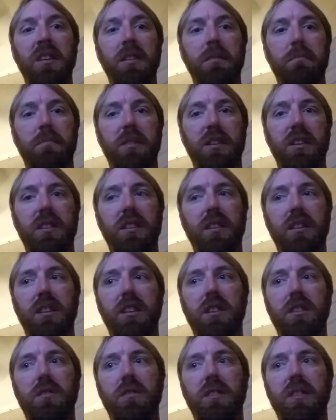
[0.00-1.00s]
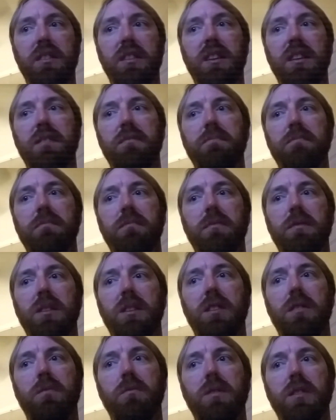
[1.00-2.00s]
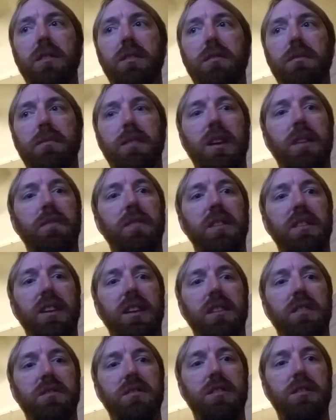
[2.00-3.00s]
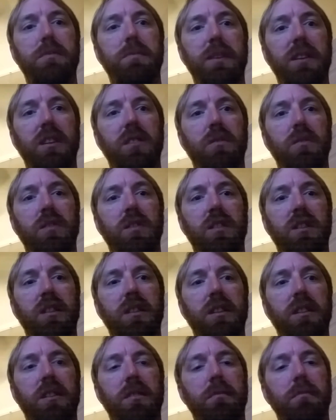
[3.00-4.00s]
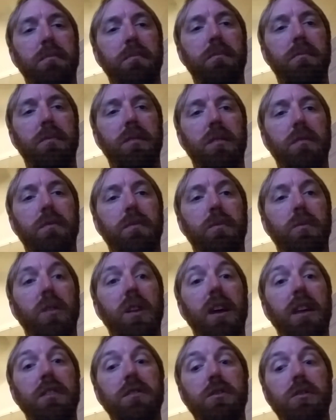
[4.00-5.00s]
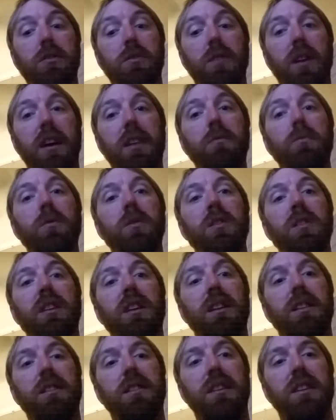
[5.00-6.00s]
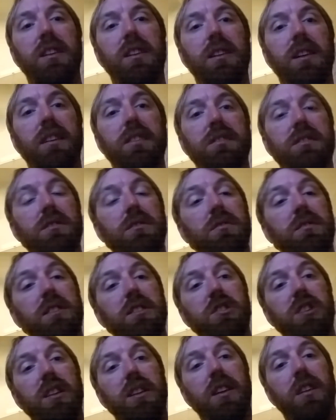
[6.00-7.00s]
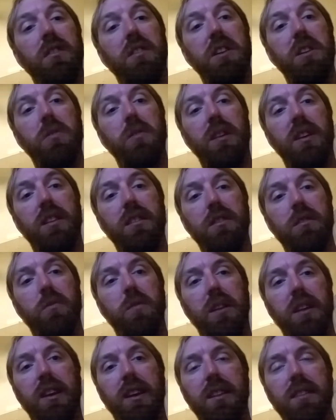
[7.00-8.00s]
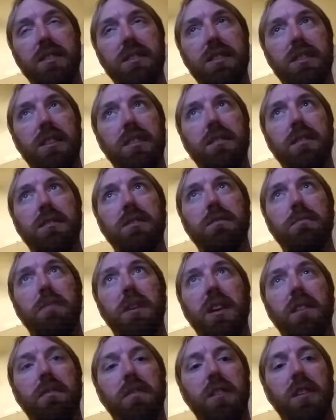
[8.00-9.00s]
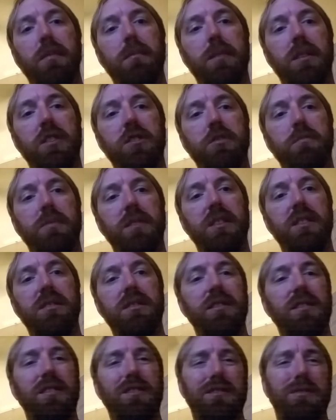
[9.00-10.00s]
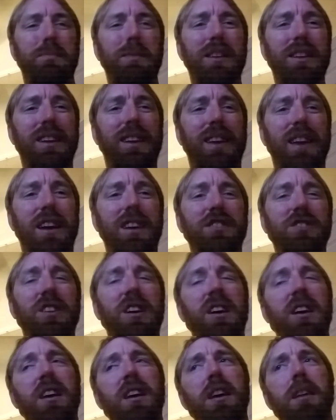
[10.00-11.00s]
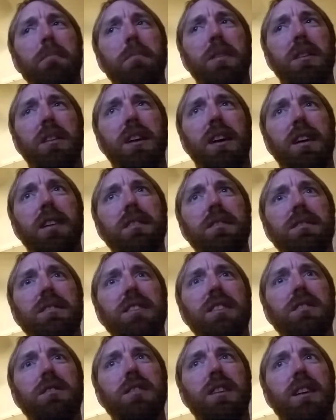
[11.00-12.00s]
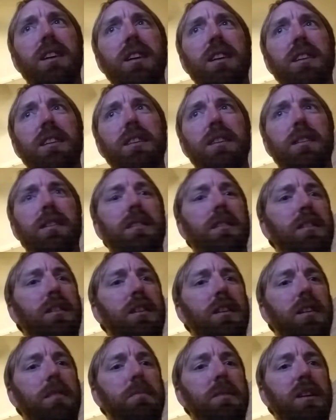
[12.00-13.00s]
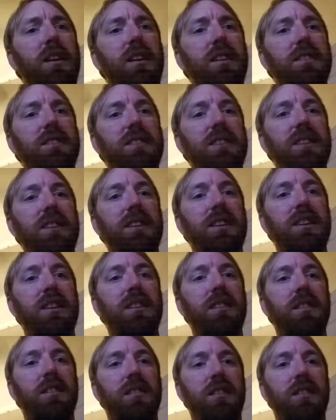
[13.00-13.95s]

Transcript: But, and then, with everything else that's been going on, what I do, I still DJ karaoke on the weekends. It doesn't pay very much, but it's, spending cash. But I'm an IT